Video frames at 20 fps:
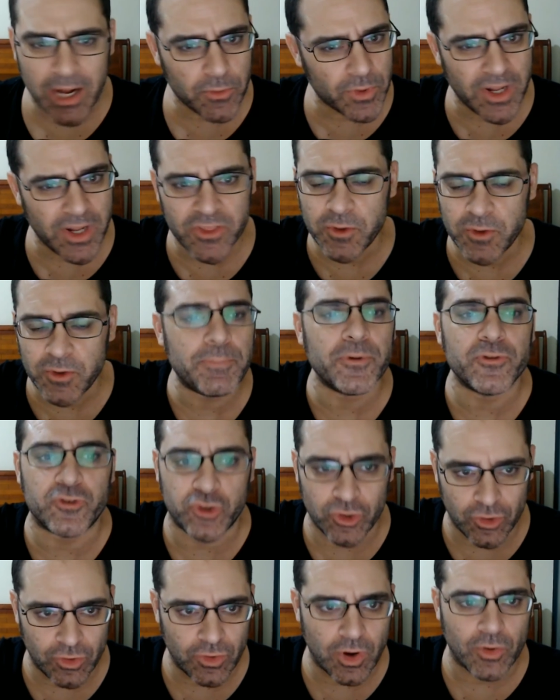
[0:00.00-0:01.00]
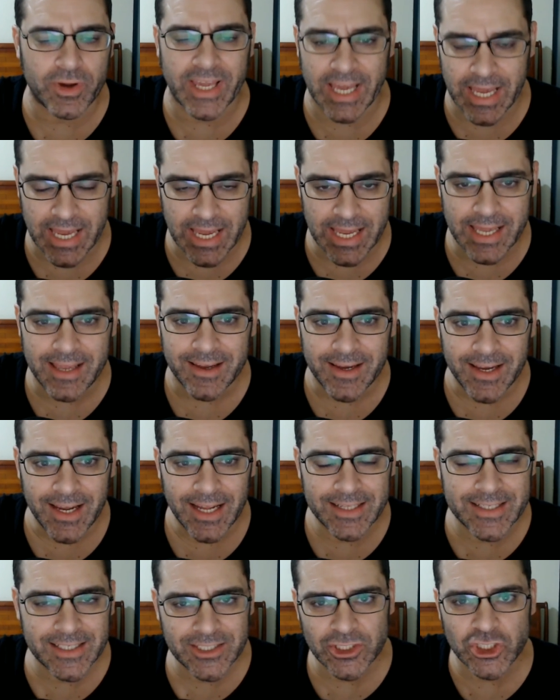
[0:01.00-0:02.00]
other people do, okay?
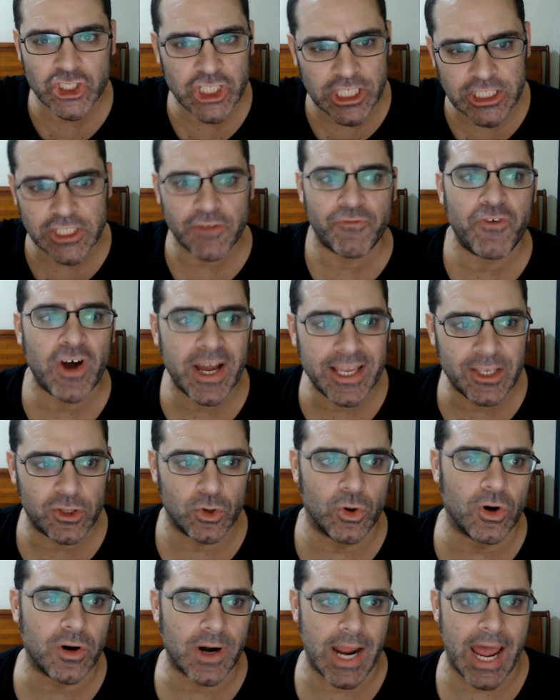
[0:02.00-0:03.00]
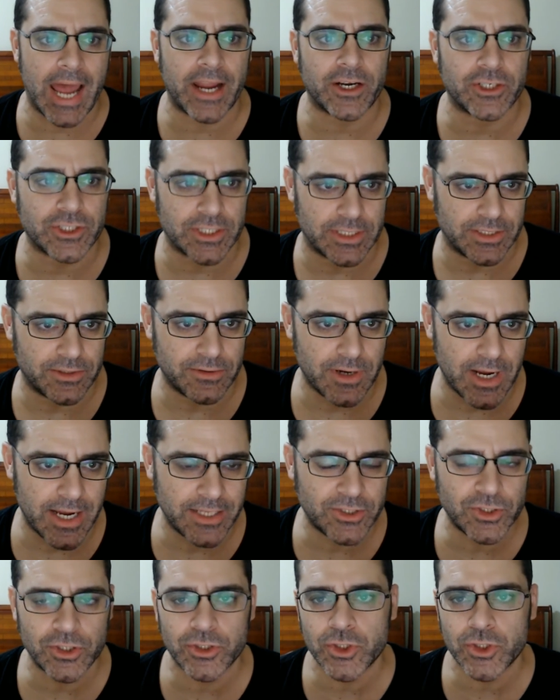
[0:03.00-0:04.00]
It doesn't justify your actions,
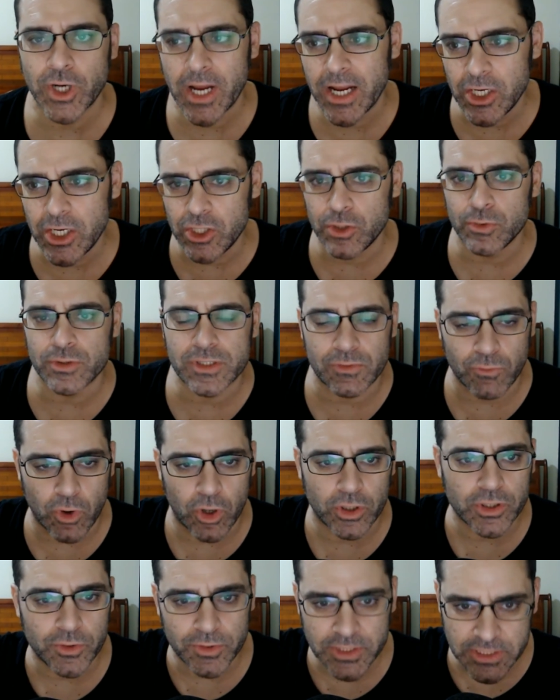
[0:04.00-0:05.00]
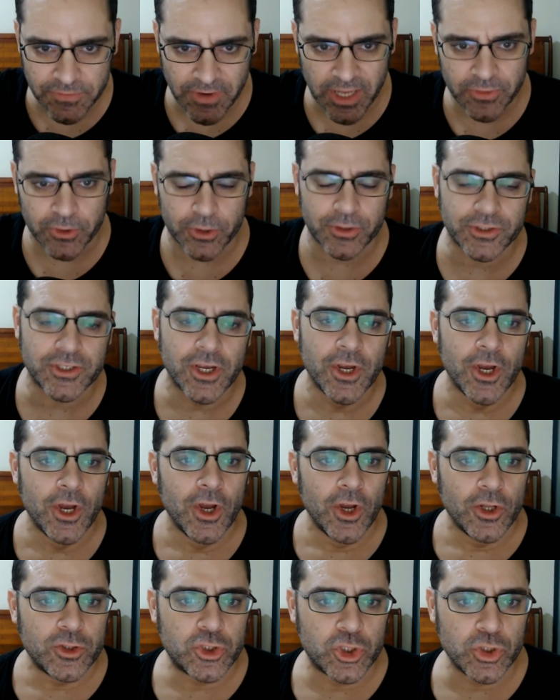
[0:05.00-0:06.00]
right? So you're trying to use the wrongdoings of others
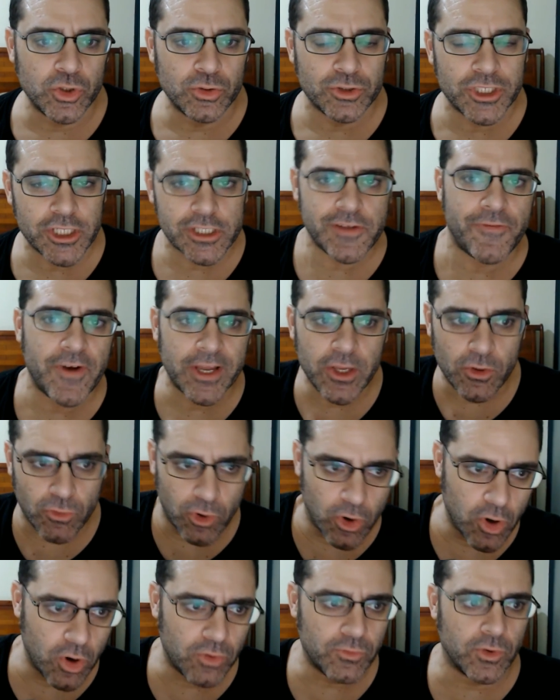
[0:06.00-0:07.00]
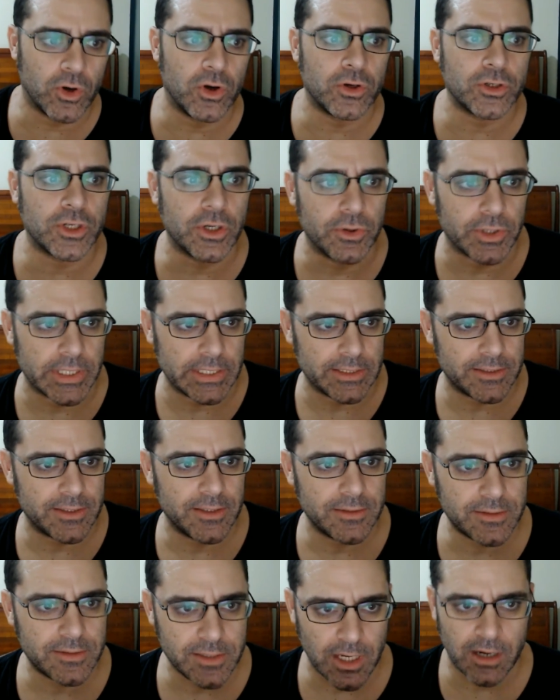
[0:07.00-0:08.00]
to justify your own wrongdoings.
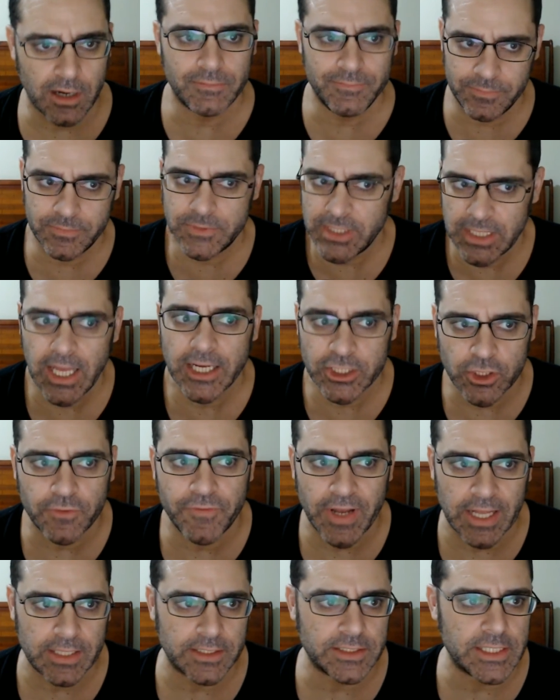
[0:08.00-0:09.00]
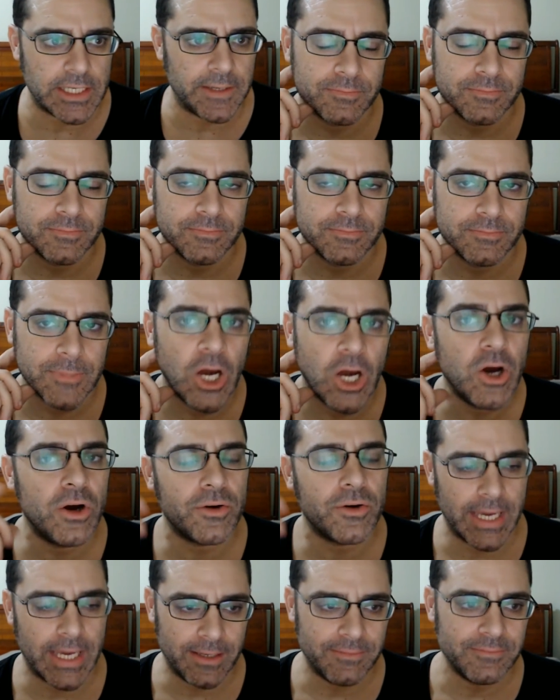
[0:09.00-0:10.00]
So it's a logical fallacy.
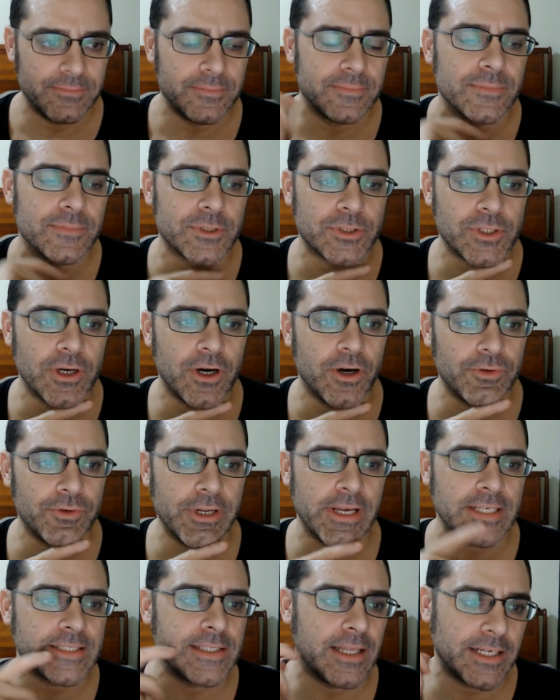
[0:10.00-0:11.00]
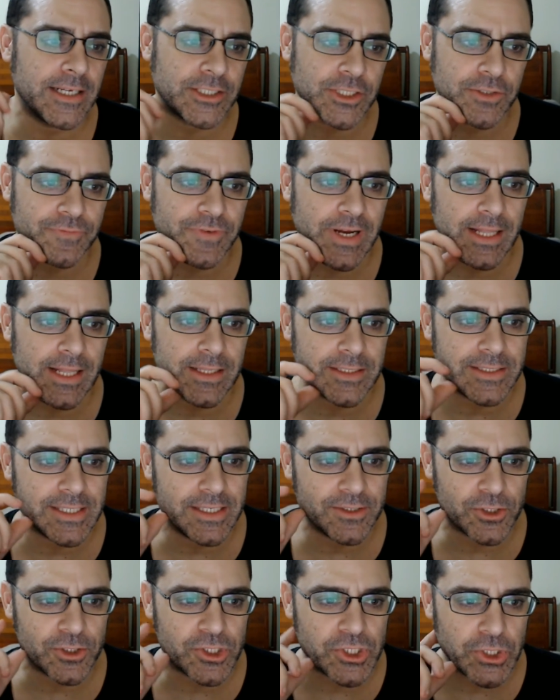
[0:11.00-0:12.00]
Okay, so next logical fallacy
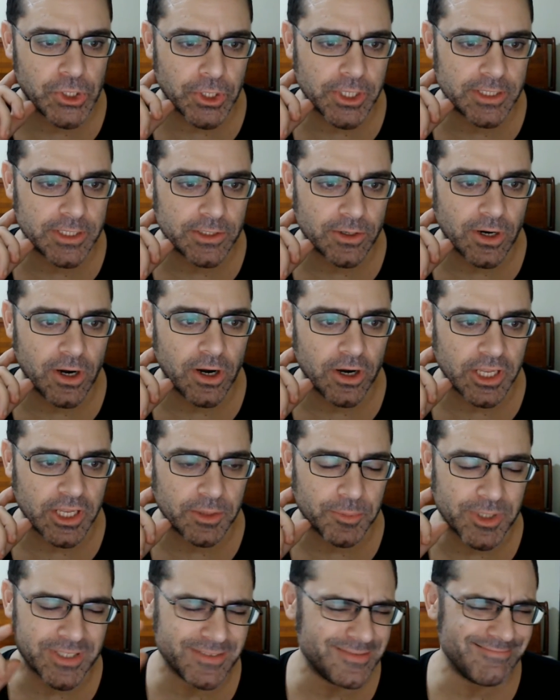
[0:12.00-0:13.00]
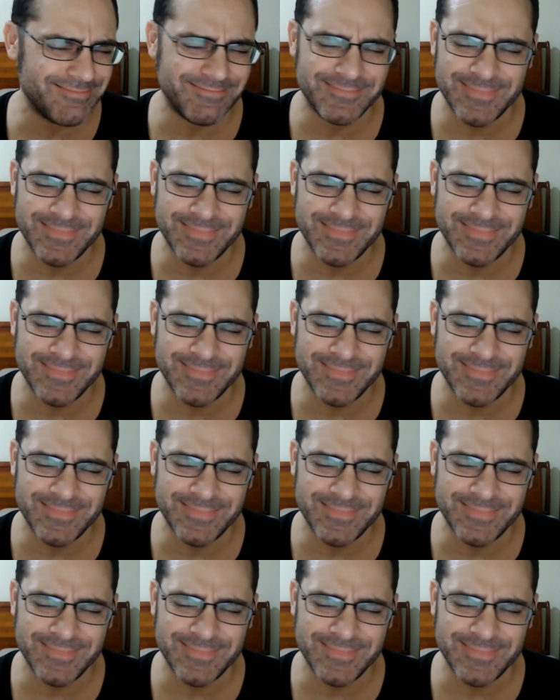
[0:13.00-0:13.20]
is a circular argument.